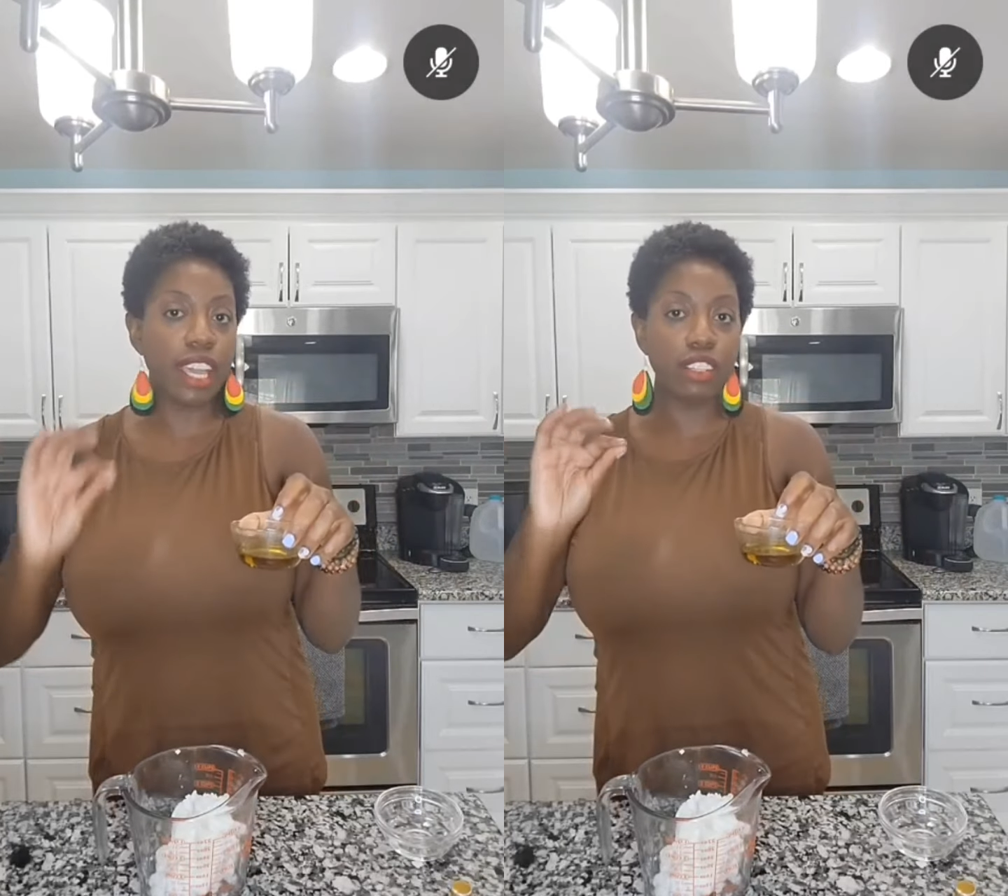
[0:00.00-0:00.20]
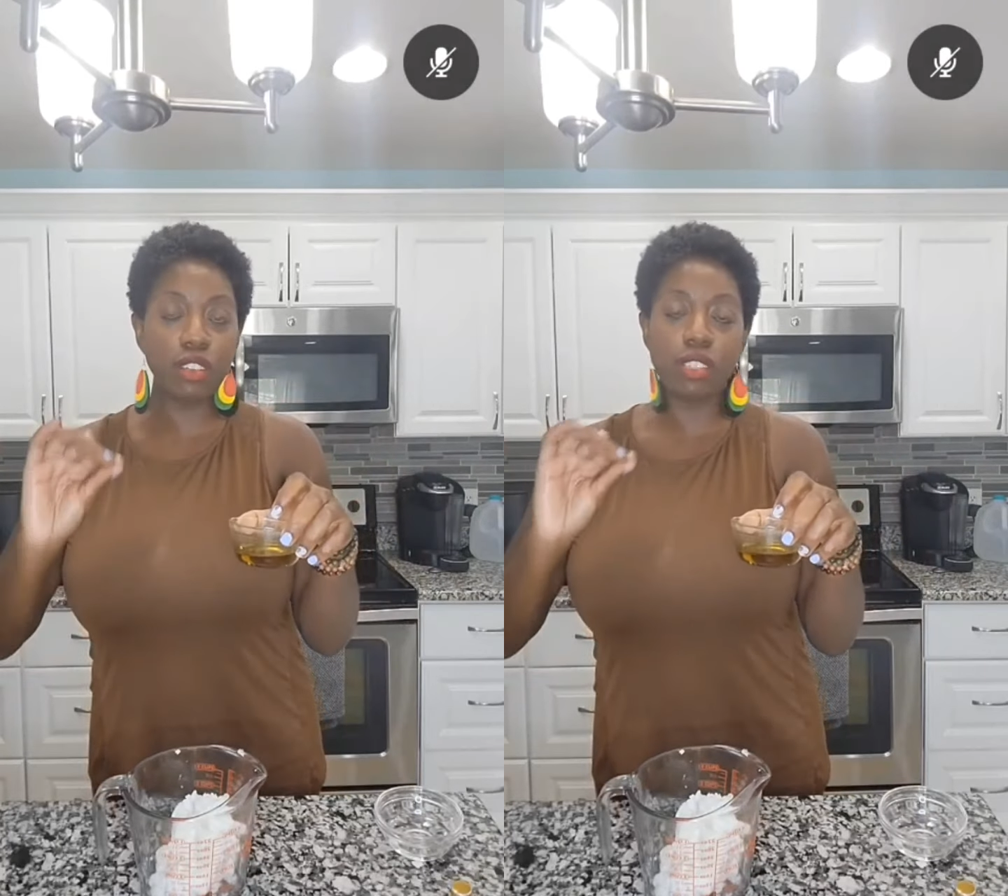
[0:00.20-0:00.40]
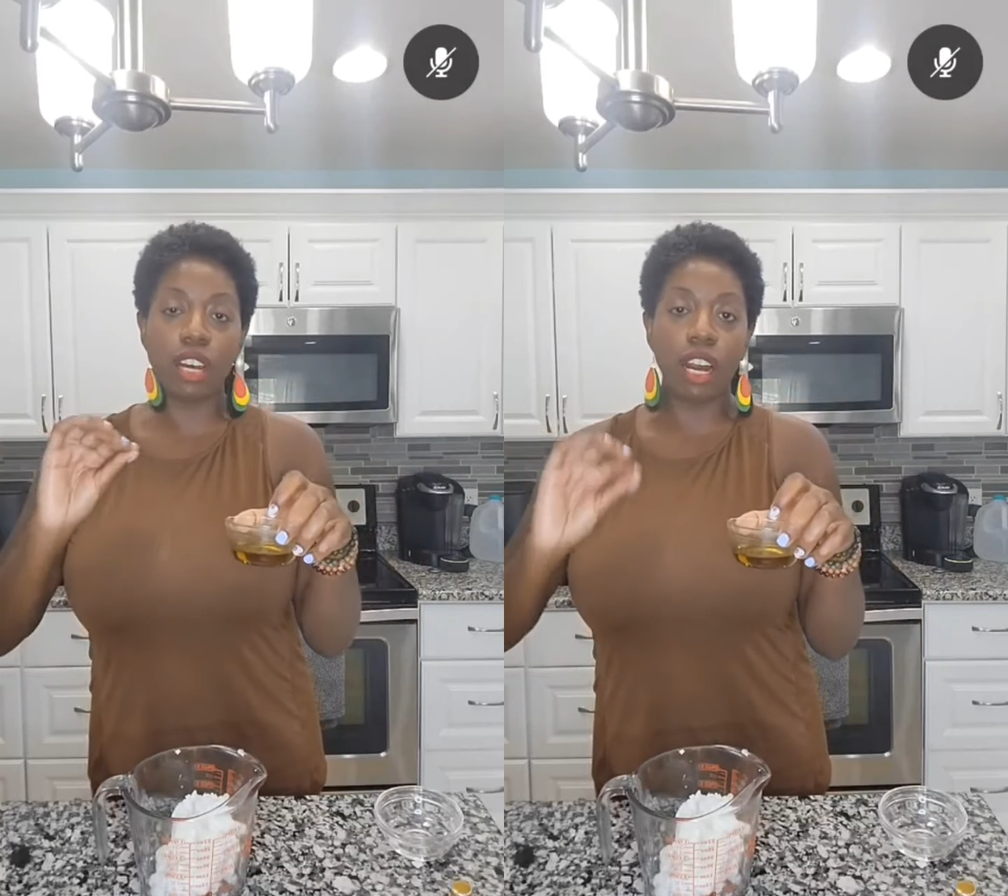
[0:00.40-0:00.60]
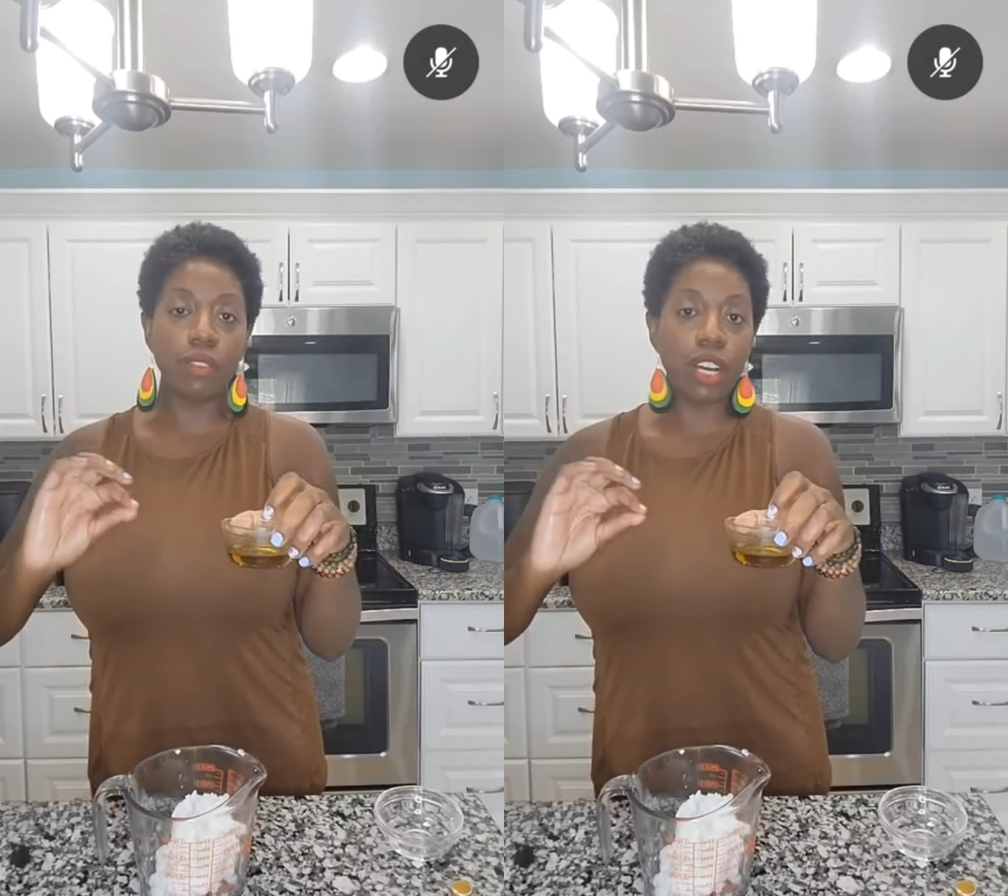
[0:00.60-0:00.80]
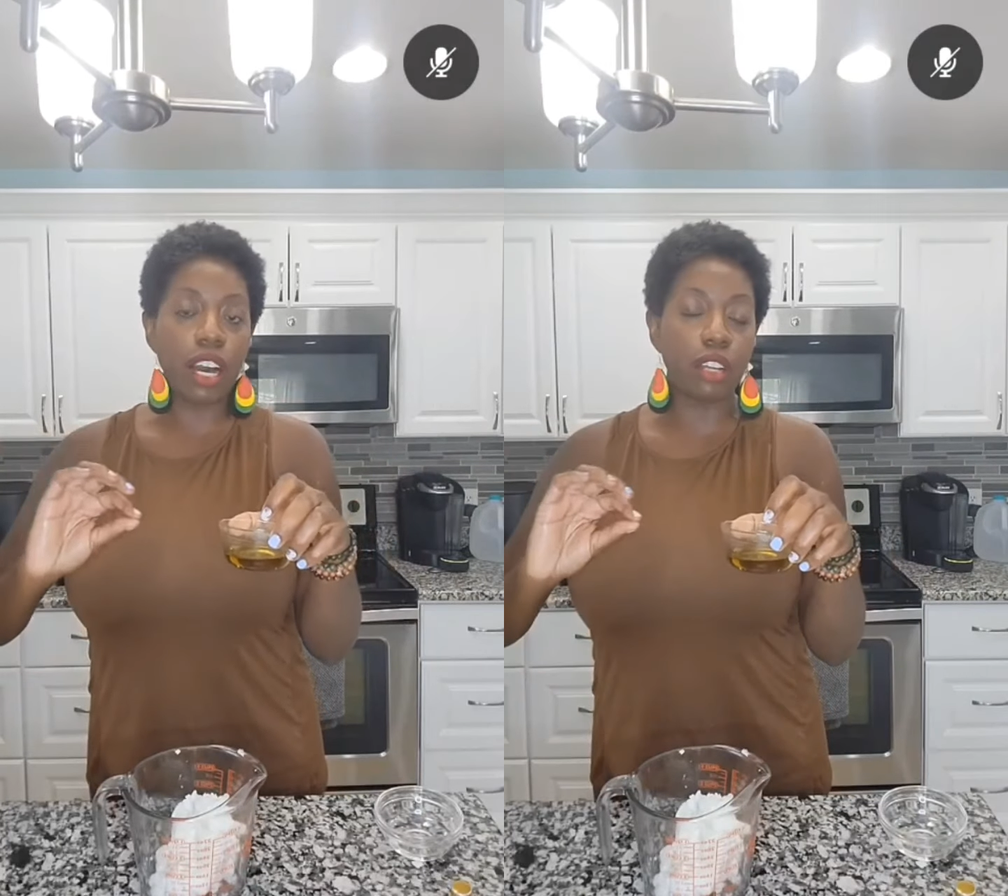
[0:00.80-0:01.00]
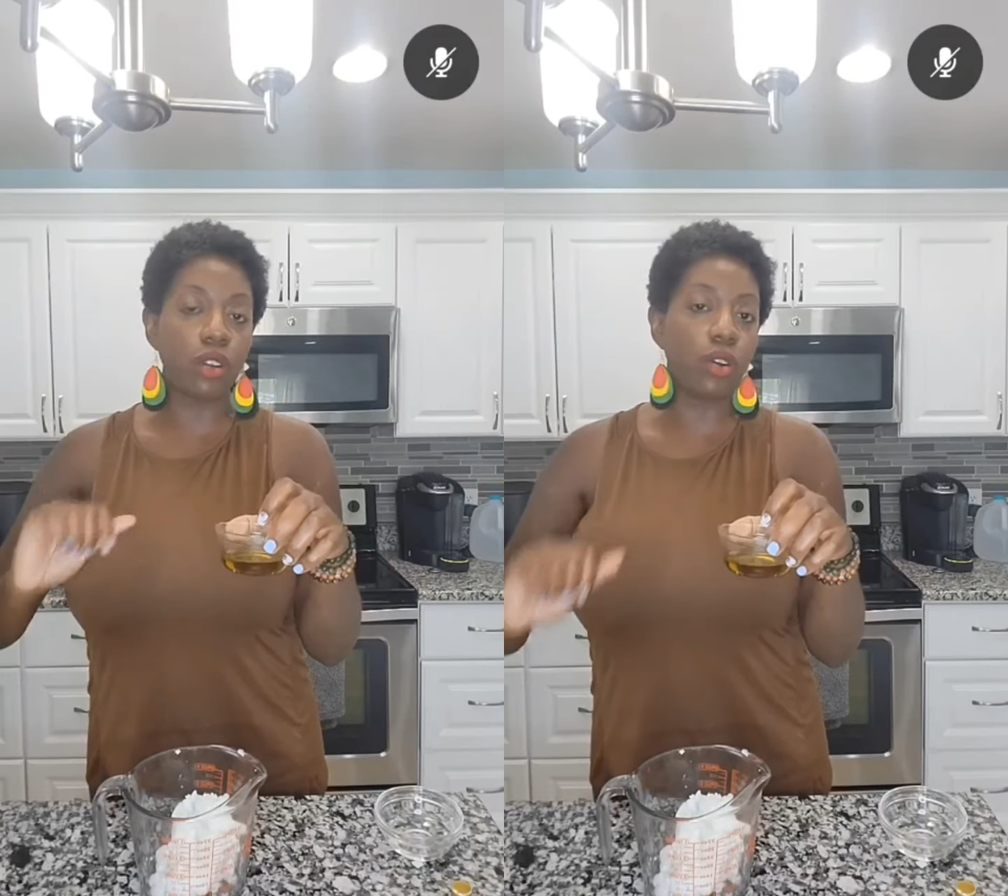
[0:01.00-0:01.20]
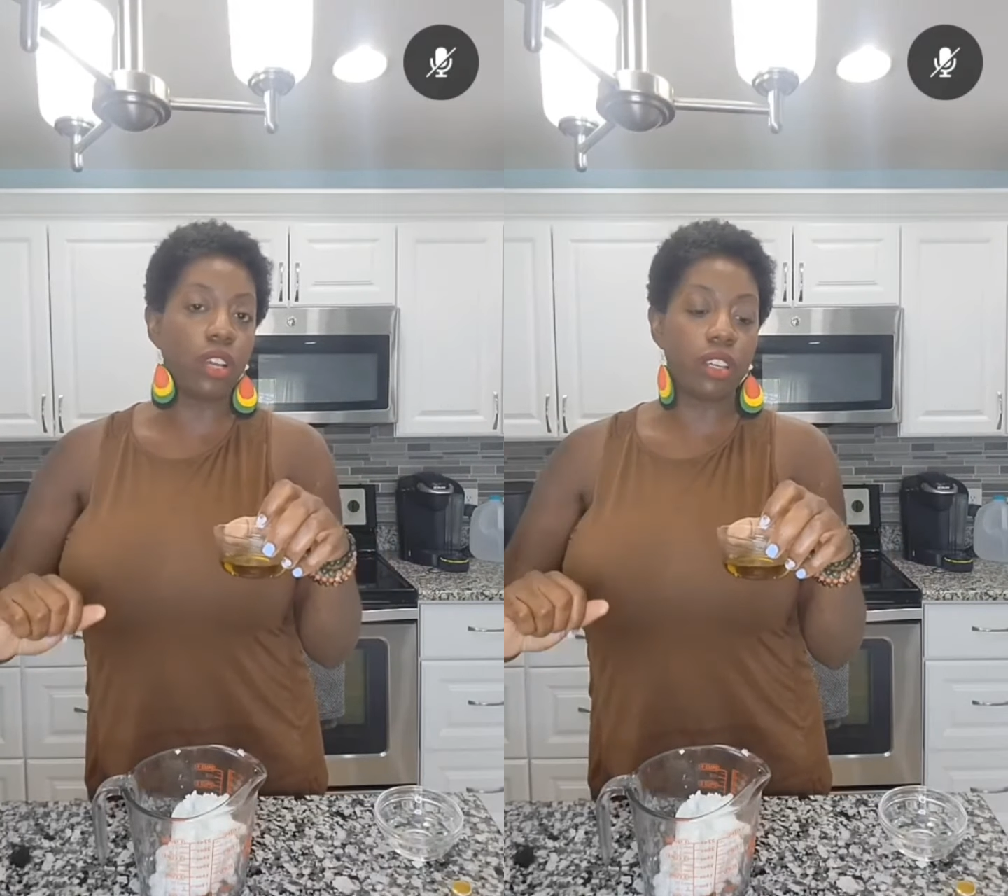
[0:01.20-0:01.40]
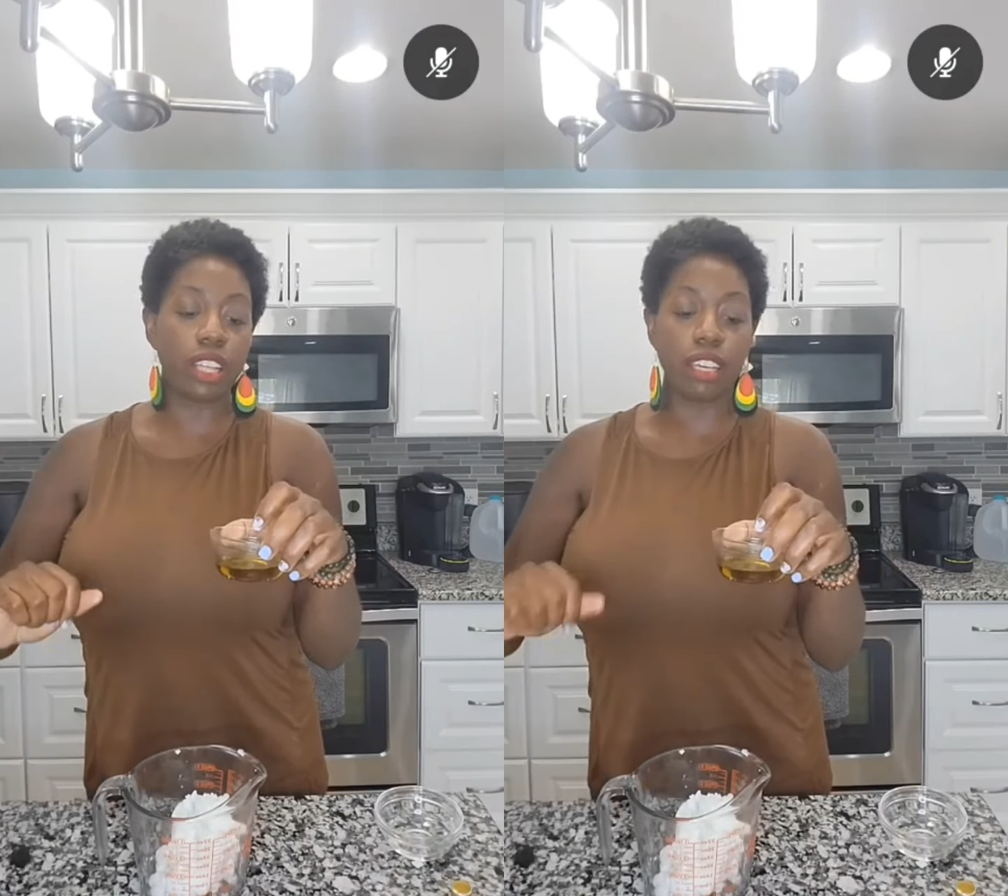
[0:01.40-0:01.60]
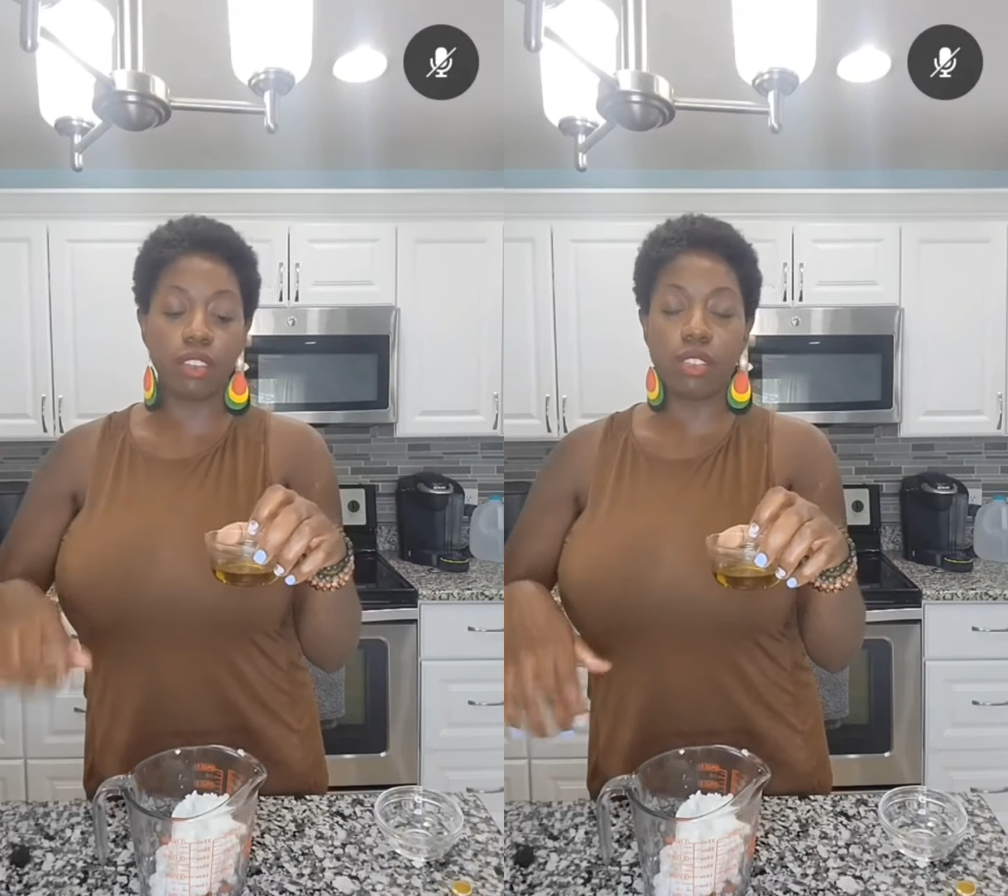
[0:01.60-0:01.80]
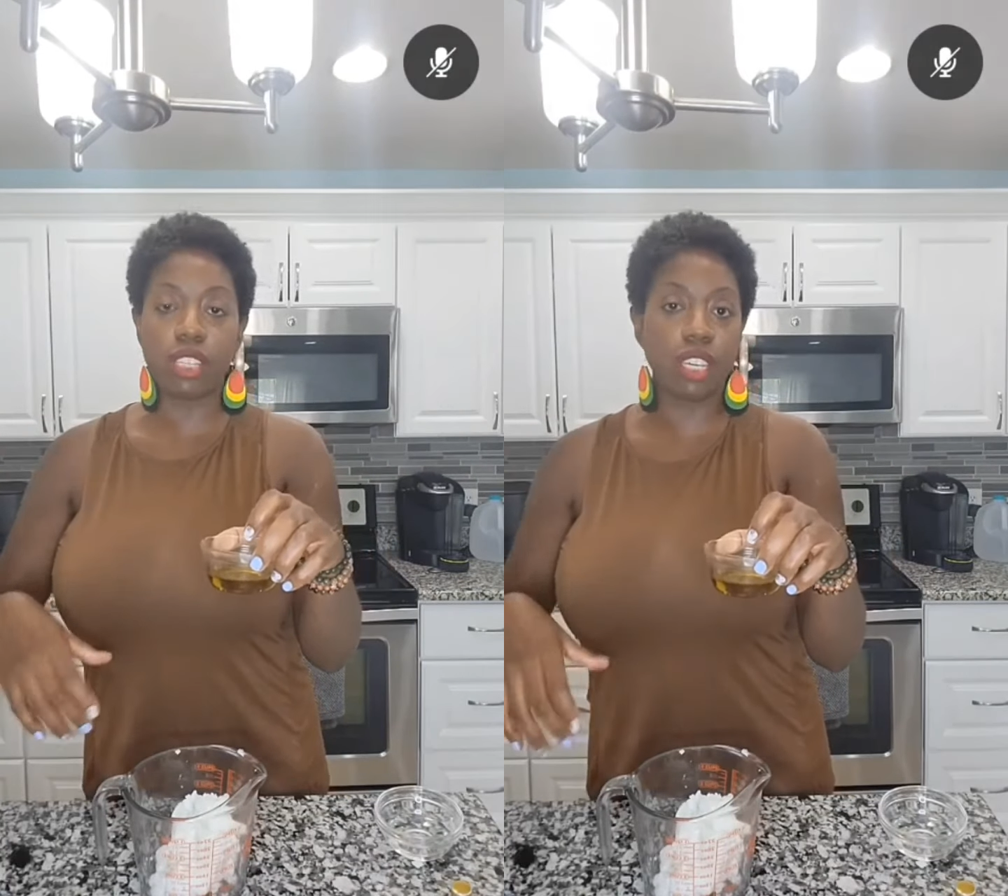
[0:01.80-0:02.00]
You can use whatever carrier
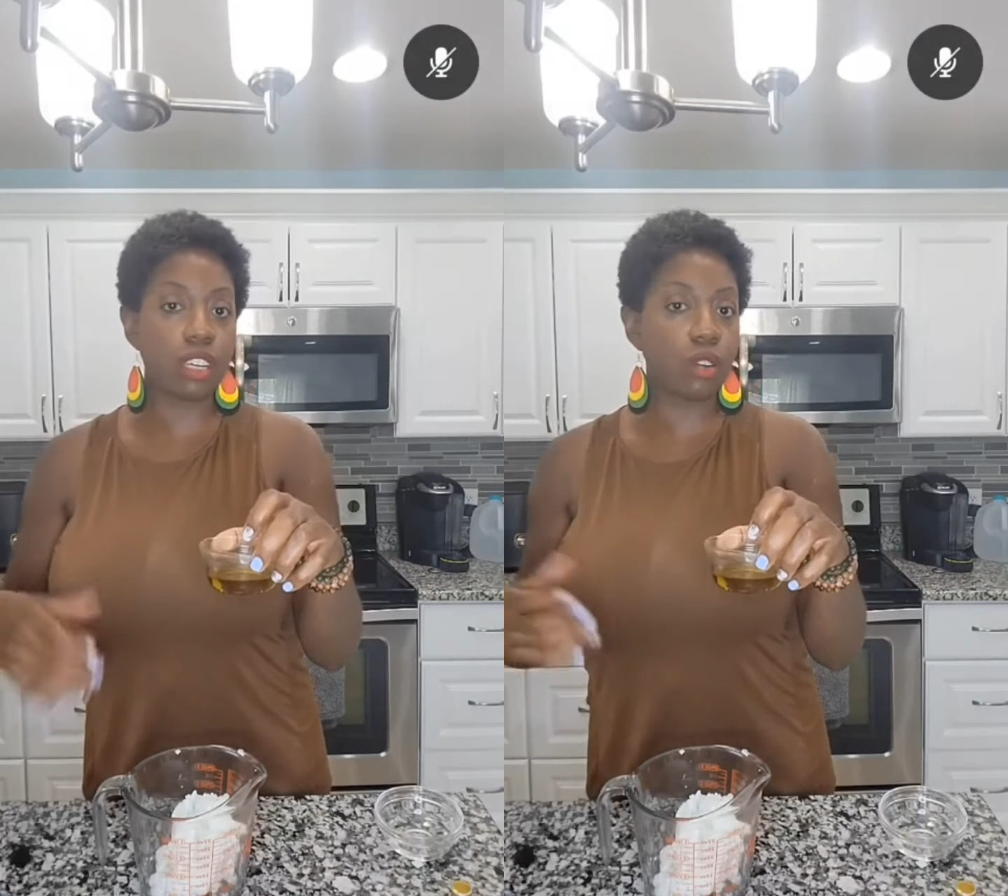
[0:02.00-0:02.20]
oil you